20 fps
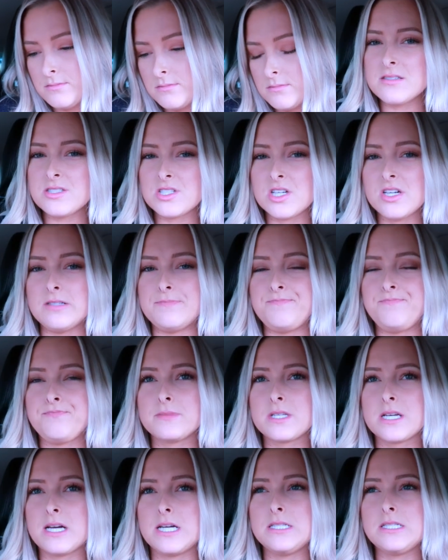It's good. It
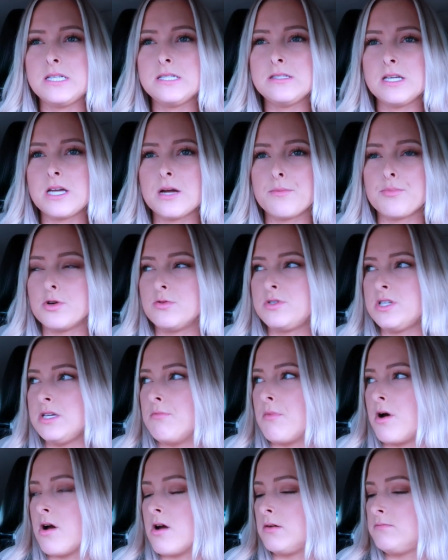kind of tastes like a
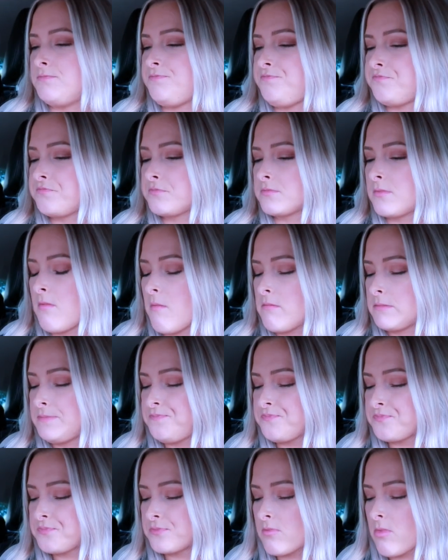protein bar
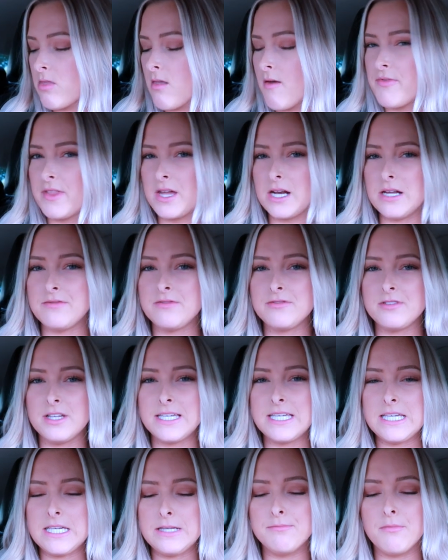that I've
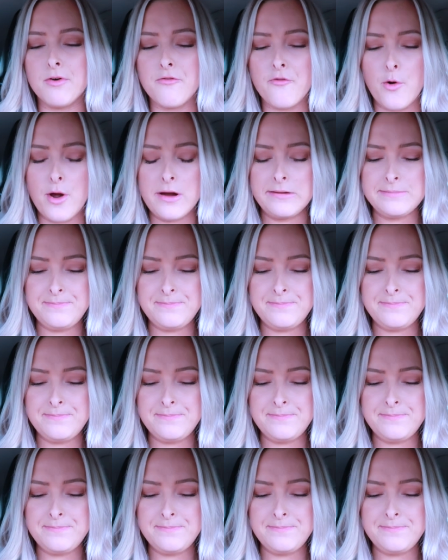like eaten before.